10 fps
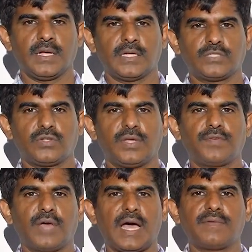So if
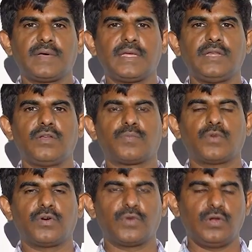you have in your
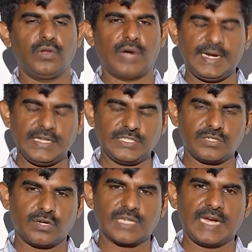portfolio IT
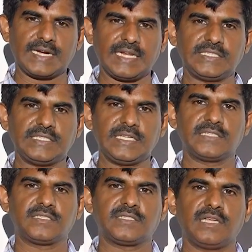stocks like
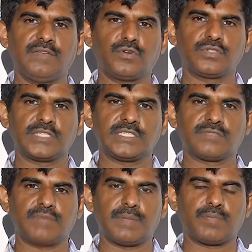TCS,
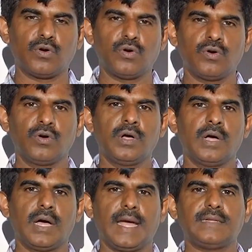Infosys, Wipro,
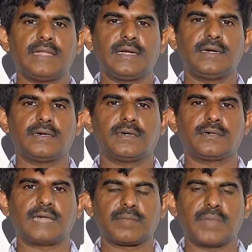and then
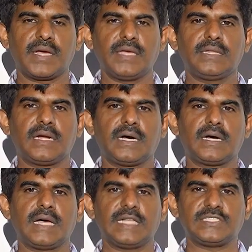Tech
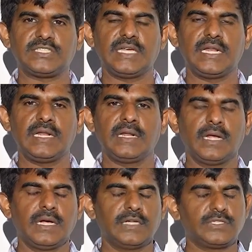Mahindra, HCL.
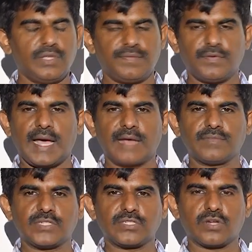So if you
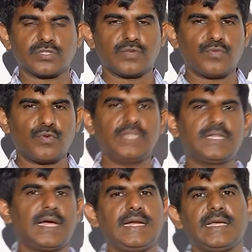have the stocks of only
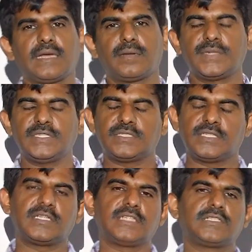the IT companies,
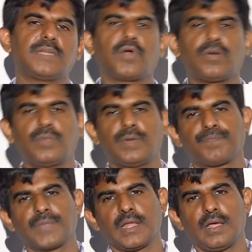there is a problem.
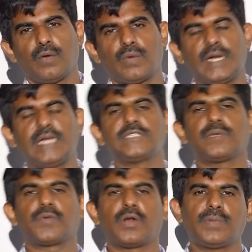Why it is a
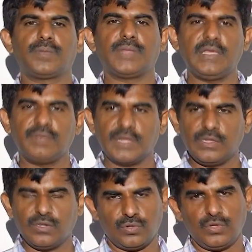problem? Even
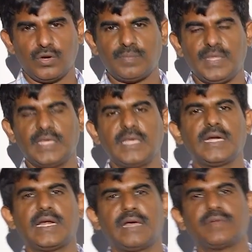though you are making
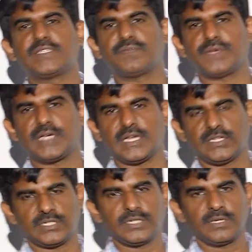a
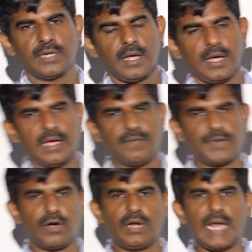diversification, if
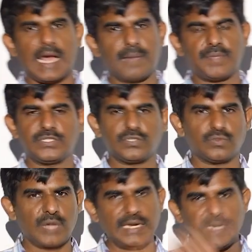at all happens
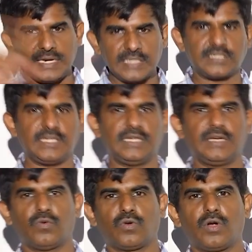to an industry,
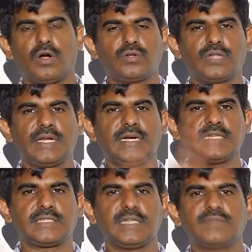overall to the
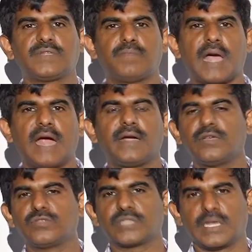industry, if some bad
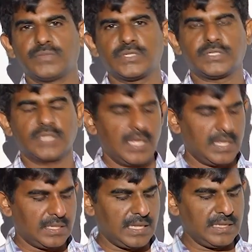news comes,
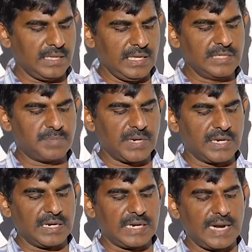then these
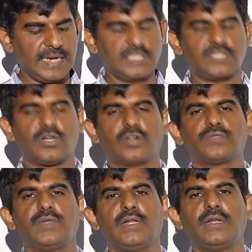particular IT stocks
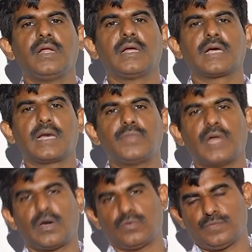will come
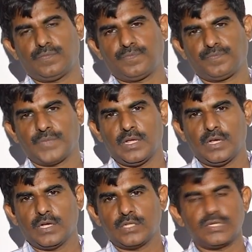down.
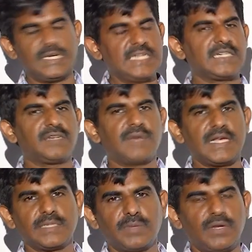So it is
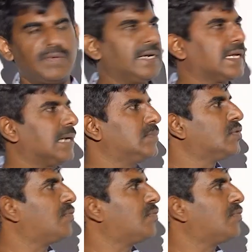advisable when it comes to